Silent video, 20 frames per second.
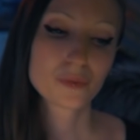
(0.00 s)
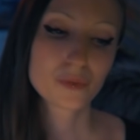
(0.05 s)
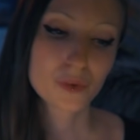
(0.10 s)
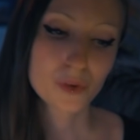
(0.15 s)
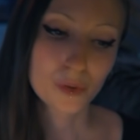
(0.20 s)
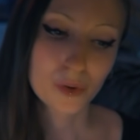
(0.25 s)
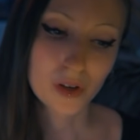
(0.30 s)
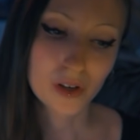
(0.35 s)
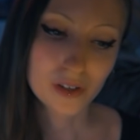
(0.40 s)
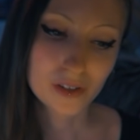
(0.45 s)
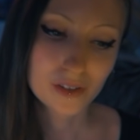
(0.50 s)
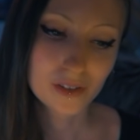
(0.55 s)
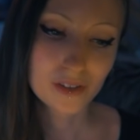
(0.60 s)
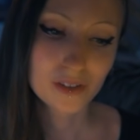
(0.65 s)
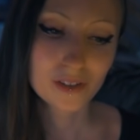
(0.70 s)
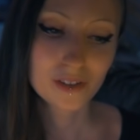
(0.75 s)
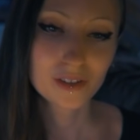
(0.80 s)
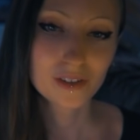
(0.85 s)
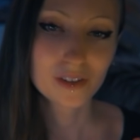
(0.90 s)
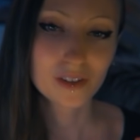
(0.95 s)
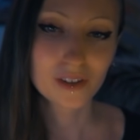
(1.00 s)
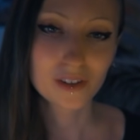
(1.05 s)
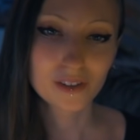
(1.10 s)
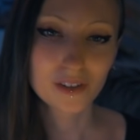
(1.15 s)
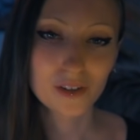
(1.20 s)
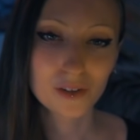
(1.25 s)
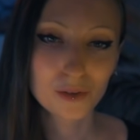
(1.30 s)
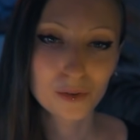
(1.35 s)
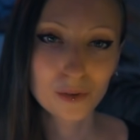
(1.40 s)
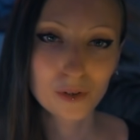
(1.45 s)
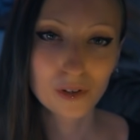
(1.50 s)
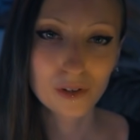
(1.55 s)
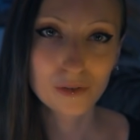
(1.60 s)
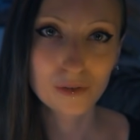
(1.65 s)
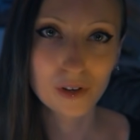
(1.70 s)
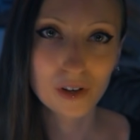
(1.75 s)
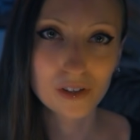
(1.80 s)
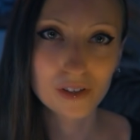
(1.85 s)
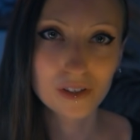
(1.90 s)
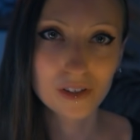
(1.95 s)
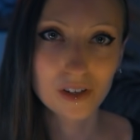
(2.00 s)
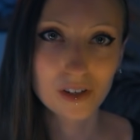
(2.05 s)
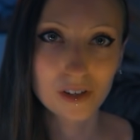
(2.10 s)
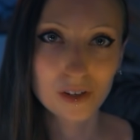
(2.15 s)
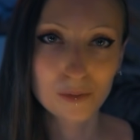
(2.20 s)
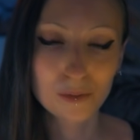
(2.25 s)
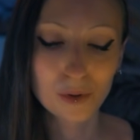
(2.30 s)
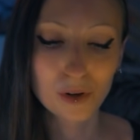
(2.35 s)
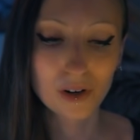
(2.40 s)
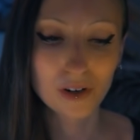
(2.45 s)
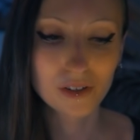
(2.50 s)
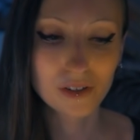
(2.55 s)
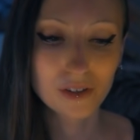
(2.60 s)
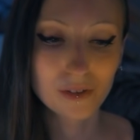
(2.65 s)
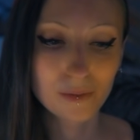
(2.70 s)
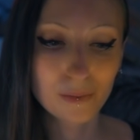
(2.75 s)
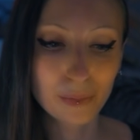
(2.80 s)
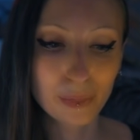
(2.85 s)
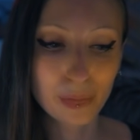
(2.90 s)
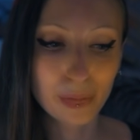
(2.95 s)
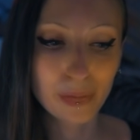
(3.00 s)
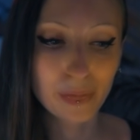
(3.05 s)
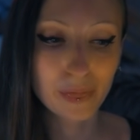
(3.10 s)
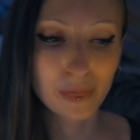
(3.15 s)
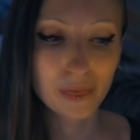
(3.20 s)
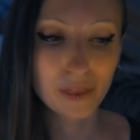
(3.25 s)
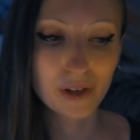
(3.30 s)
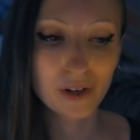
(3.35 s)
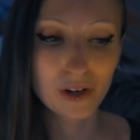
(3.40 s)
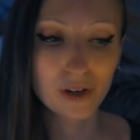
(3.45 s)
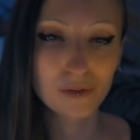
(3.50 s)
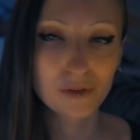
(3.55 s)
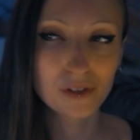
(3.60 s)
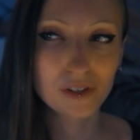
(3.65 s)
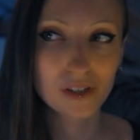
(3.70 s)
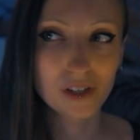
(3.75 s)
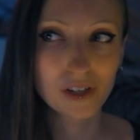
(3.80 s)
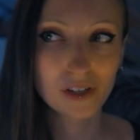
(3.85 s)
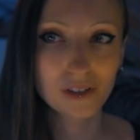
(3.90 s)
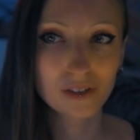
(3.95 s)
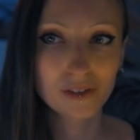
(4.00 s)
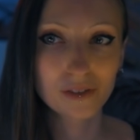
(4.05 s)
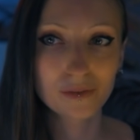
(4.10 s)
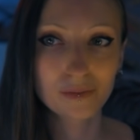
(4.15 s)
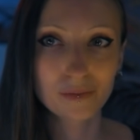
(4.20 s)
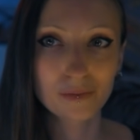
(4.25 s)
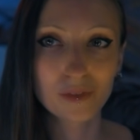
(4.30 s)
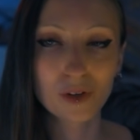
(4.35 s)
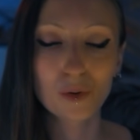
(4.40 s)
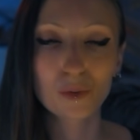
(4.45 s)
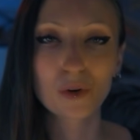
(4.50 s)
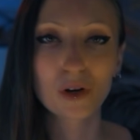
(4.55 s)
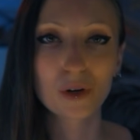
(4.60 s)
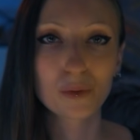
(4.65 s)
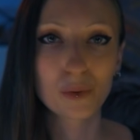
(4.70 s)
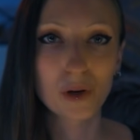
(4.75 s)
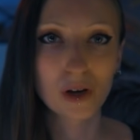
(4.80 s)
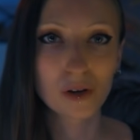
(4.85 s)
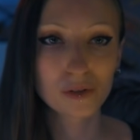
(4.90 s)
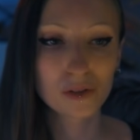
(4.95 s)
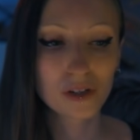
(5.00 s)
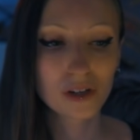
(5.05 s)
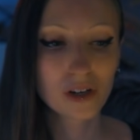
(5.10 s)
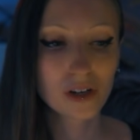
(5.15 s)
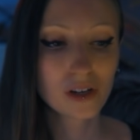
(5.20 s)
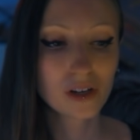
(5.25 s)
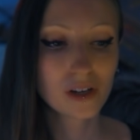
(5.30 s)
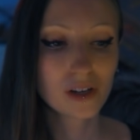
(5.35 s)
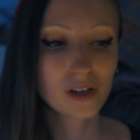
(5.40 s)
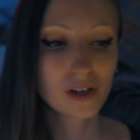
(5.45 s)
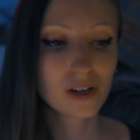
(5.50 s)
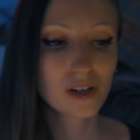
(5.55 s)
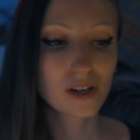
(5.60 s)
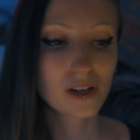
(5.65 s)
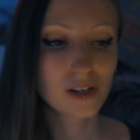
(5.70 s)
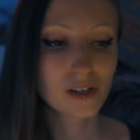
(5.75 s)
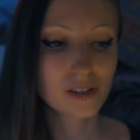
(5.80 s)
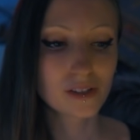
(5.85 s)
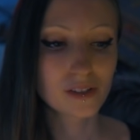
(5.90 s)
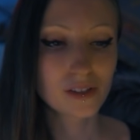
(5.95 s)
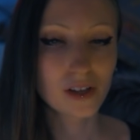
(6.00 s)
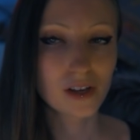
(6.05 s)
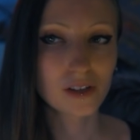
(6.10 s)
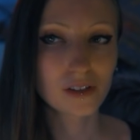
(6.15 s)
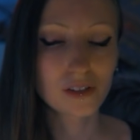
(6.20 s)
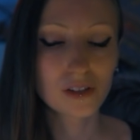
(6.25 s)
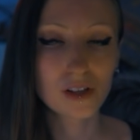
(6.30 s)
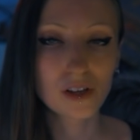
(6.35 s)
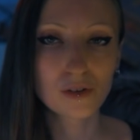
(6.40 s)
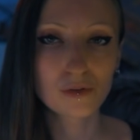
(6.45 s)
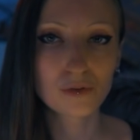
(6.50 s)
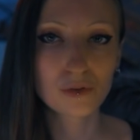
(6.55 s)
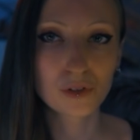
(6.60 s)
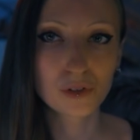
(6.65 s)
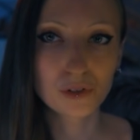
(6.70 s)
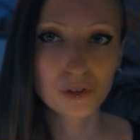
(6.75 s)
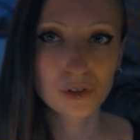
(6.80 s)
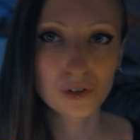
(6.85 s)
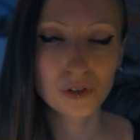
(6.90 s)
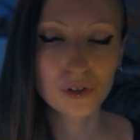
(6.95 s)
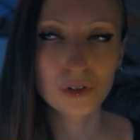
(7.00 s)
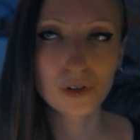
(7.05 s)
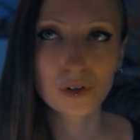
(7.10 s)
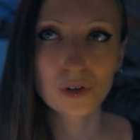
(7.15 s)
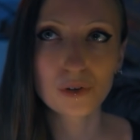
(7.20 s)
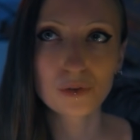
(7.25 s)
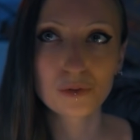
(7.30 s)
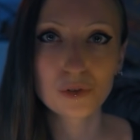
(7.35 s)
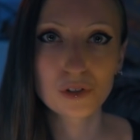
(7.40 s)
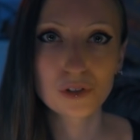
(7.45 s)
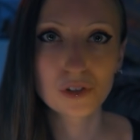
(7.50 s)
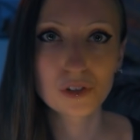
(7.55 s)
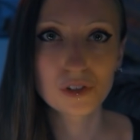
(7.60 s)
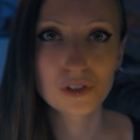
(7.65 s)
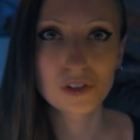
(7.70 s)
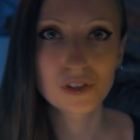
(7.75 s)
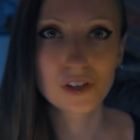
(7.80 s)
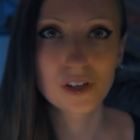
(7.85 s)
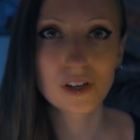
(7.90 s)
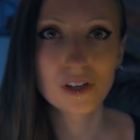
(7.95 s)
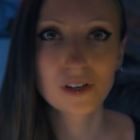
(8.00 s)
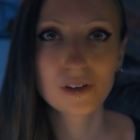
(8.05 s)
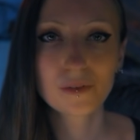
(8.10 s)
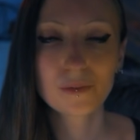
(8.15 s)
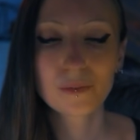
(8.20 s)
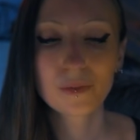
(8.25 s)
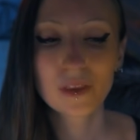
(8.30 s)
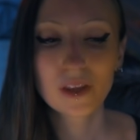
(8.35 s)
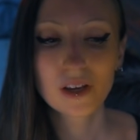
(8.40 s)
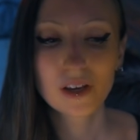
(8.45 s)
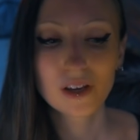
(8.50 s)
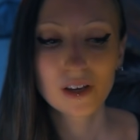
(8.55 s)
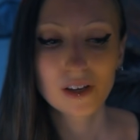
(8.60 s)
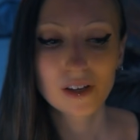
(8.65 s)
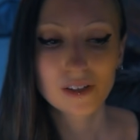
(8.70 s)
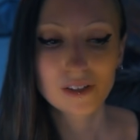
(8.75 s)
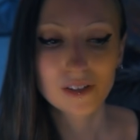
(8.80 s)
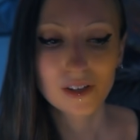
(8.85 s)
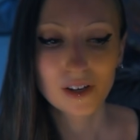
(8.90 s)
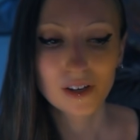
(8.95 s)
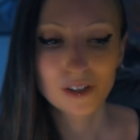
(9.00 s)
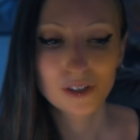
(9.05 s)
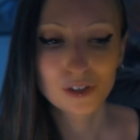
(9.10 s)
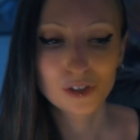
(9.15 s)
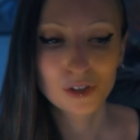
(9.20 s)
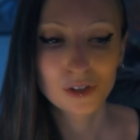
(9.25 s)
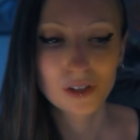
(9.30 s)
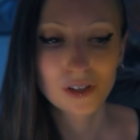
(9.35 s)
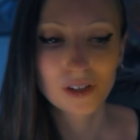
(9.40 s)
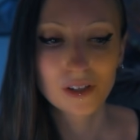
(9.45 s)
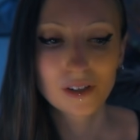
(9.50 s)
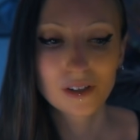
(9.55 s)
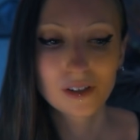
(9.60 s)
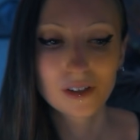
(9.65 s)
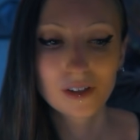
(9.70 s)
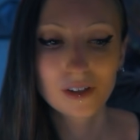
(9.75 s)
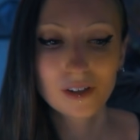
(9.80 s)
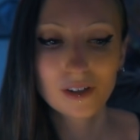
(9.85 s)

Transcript: Okay, another really fascinating part that I've seen or read about is that the filter efficiency is actually